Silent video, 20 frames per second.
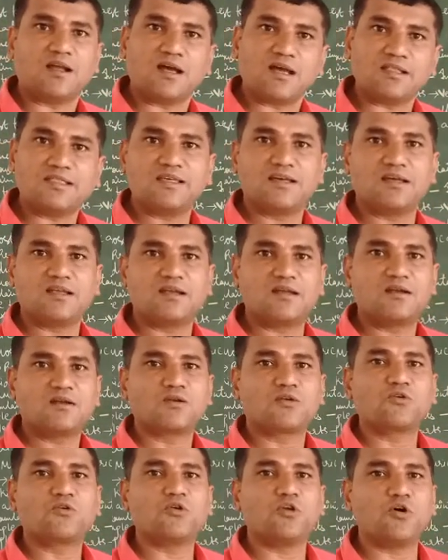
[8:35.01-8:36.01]

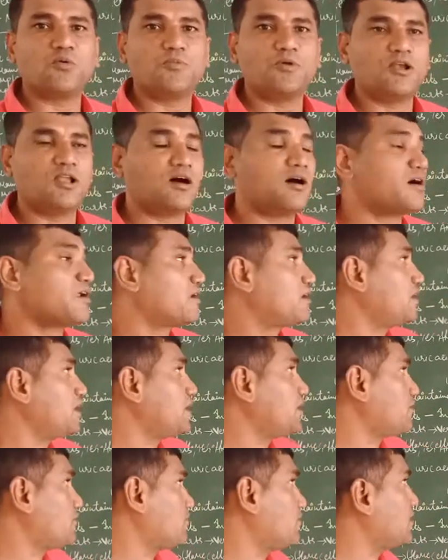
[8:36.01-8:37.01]
other globular
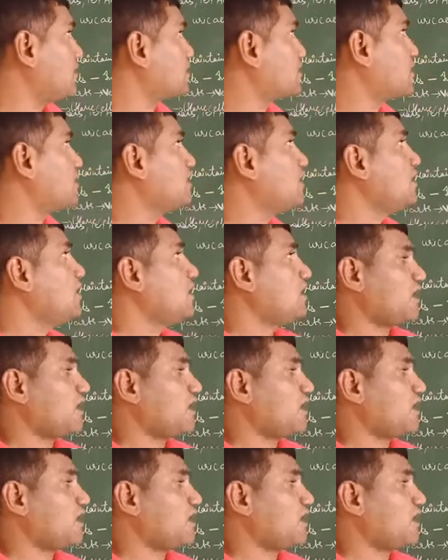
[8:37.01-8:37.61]
network,